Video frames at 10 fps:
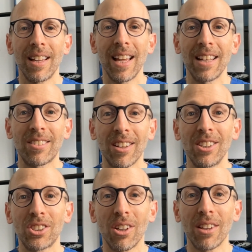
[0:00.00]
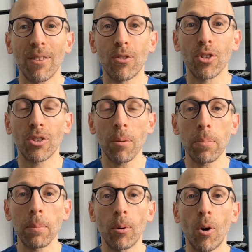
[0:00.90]
And studies show that for some
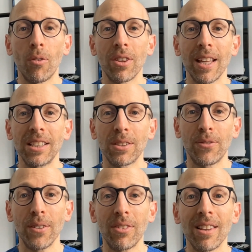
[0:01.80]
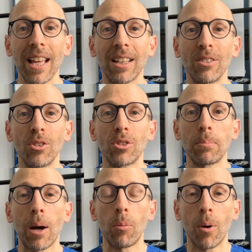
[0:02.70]
people over the age of fifty, they can lose
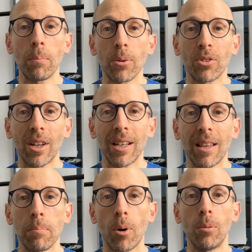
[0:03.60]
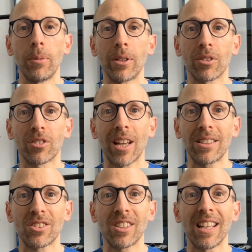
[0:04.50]
about one percent of their bone mineral
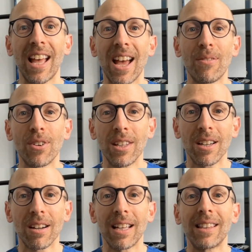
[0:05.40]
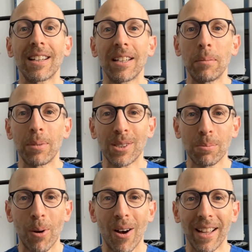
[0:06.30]
density every year in their hip and
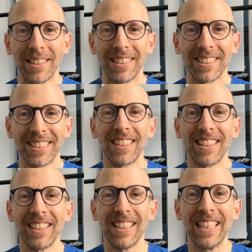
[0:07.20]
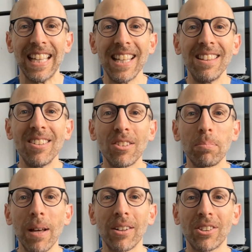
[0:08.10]
spine. In this
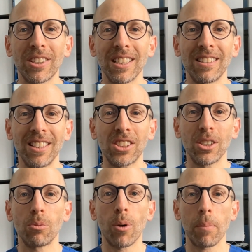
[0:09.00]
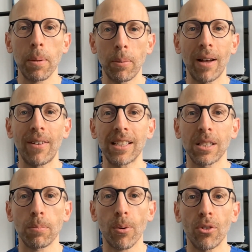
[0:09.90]
medical condition where people have
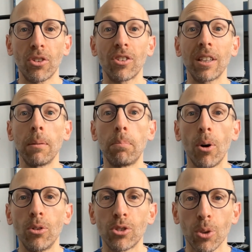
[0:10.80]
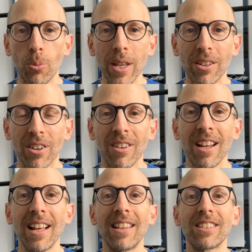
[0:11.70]
osteoporosis and the bones are weaker,
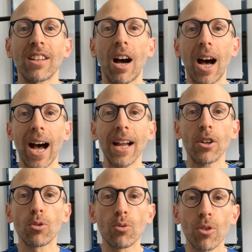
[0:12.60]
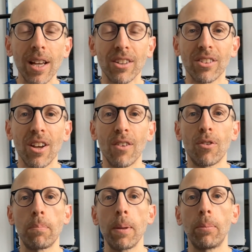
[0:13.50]
there's a higher risk for
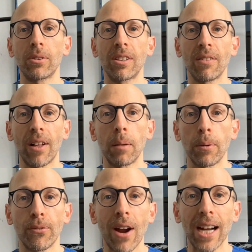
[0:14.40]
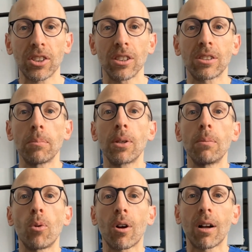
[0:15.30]
people to develop a fracture. And some of the
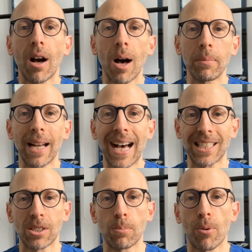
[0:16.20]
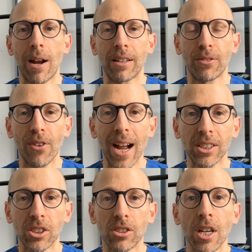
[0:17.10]
more common osteoporotic
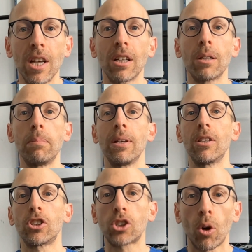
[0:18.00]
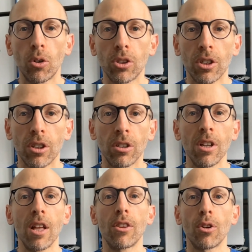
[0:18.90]
fractures could be the shoulder,
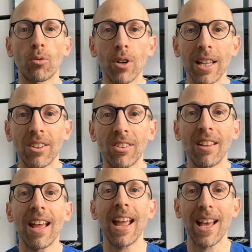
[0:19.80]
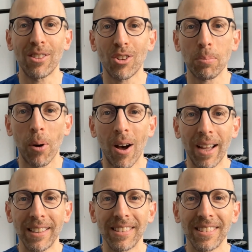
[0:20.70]
the wrist, and the spine.